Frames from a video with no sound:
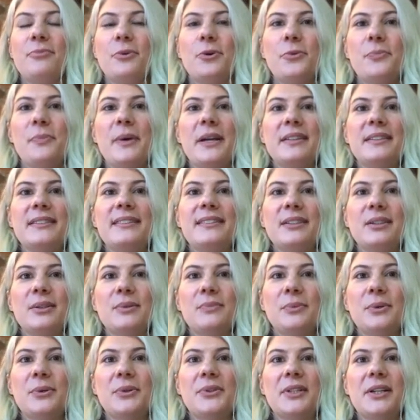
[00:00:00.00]
Bo
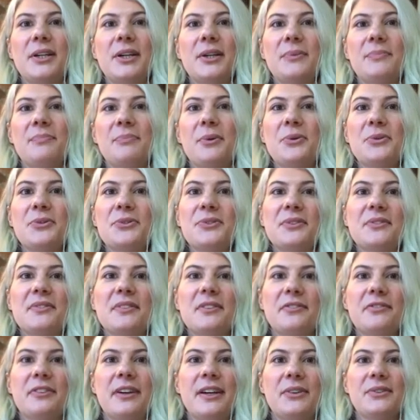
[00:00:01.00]
Benson bought out most of
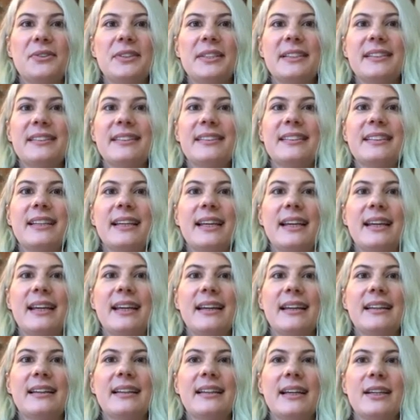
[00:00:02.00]
the founders
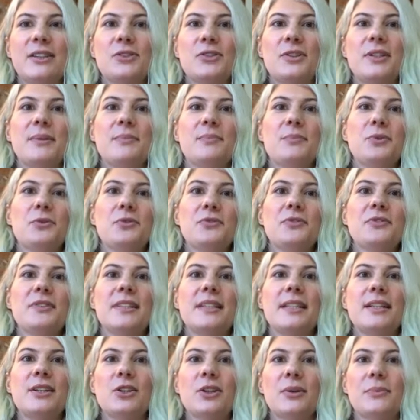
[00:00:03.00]
and actually moved
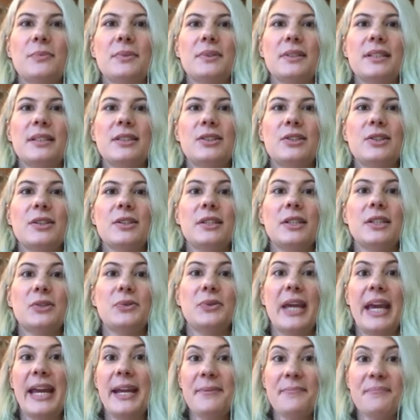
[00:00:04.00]
the company to the
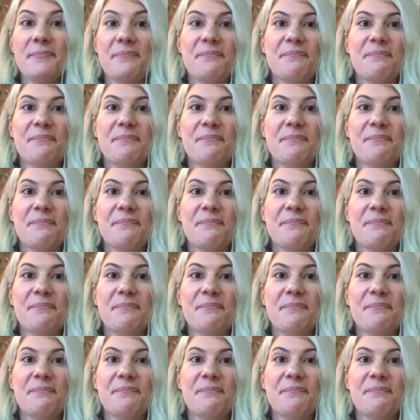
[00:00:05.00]
UK.